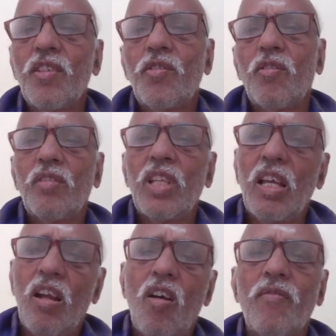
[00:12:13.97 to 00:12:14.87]
So they
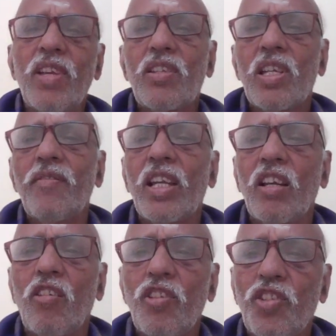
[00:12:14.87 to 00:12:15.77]
are always living in
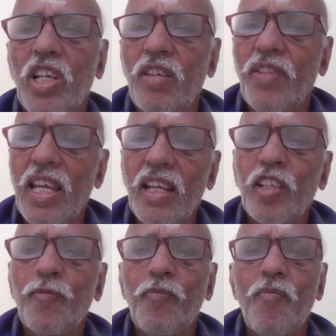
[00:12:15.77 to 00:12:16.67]
a constant fear.
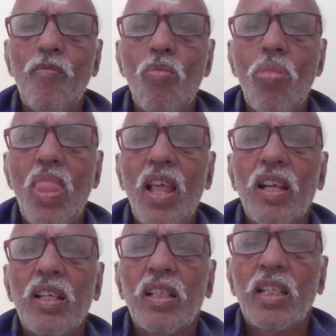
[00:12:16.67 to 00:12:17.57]

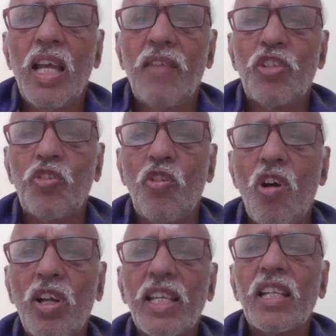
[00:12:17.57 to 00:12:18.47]
They have
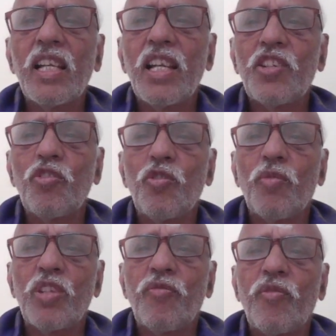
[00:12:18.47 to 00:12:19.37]
strong inclination
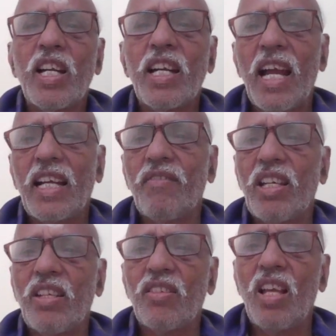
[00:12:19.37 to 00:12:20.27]
towards food and
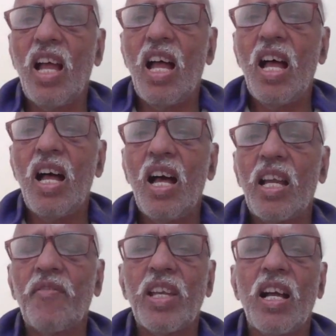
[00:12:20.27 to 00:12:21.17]
activities.
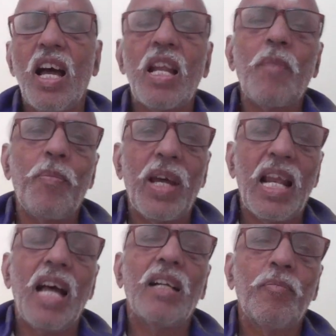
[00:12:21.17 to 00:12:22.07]
Ahara Vihara
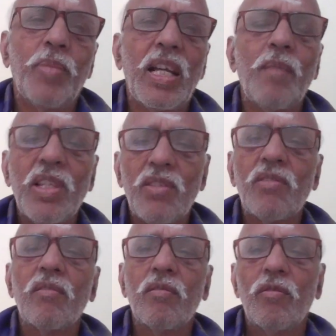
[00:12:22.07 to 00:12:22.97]
Para. Para
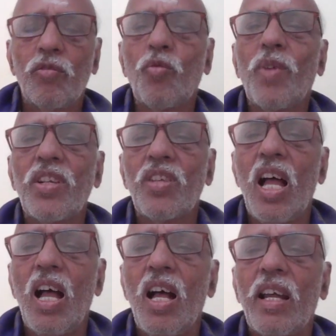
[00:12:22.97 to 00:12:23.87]
means towards
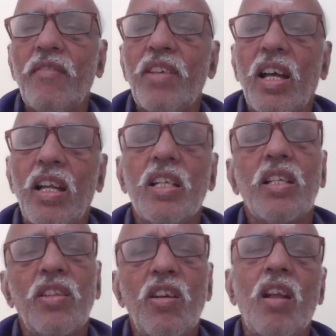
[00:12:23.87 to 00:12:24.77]
Ahara Vihara.
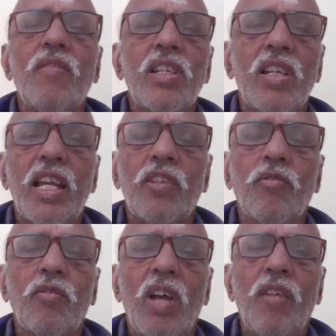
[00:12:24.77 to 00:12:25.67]
They always like
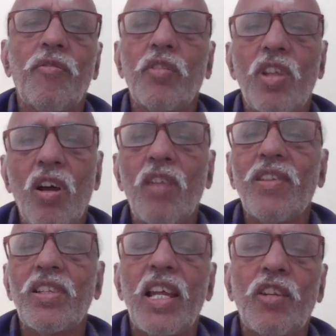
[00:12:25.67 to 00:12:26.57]
to have food, they
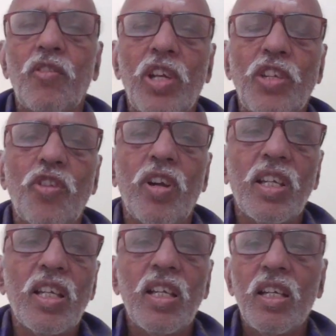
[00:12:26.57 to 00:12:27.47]
always like to enjoy
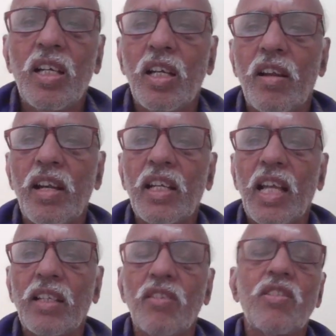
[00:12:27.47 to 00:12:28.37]
a drink like